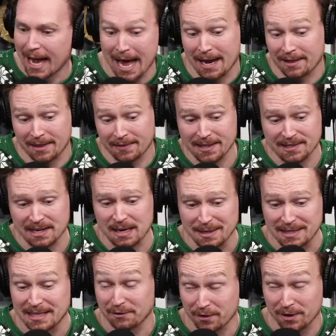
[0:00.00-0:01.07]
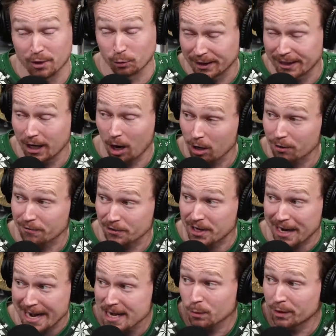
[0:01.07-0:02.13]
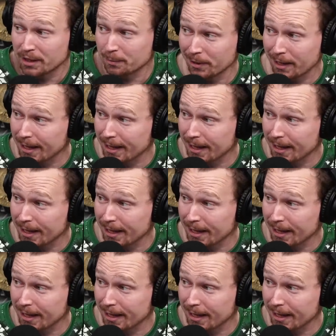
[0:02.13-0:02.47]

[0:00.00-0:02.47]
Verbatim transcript: And I think that's going to be different and really hard for anyone to play.